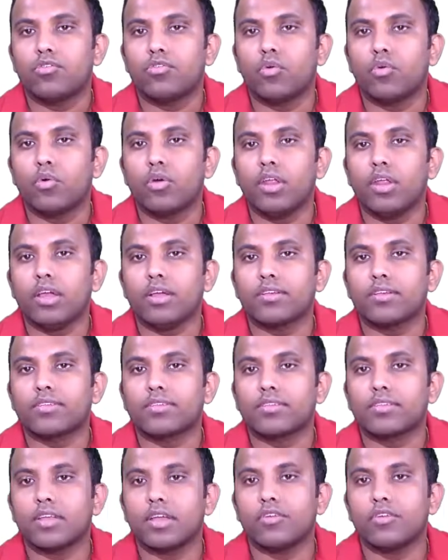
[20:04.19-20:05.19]

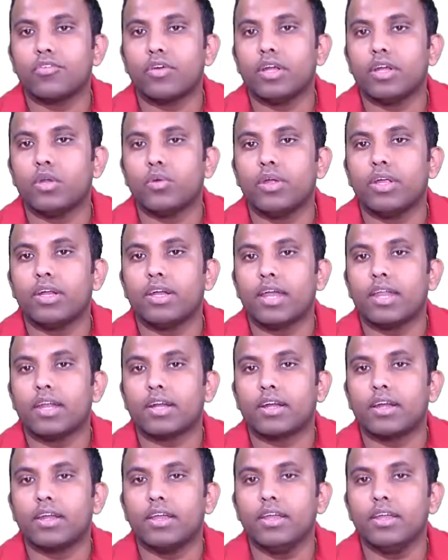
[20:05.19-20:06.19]
4x if I'm doing
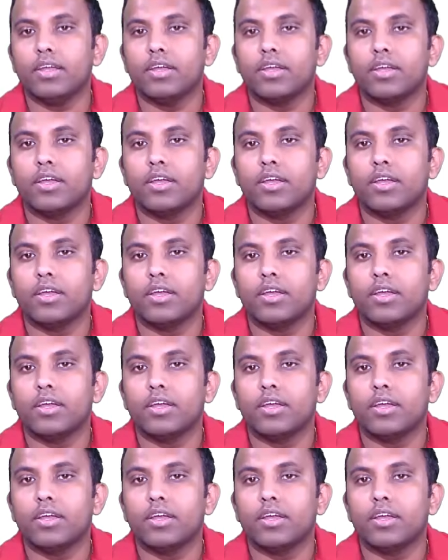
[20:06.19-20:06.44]
directly.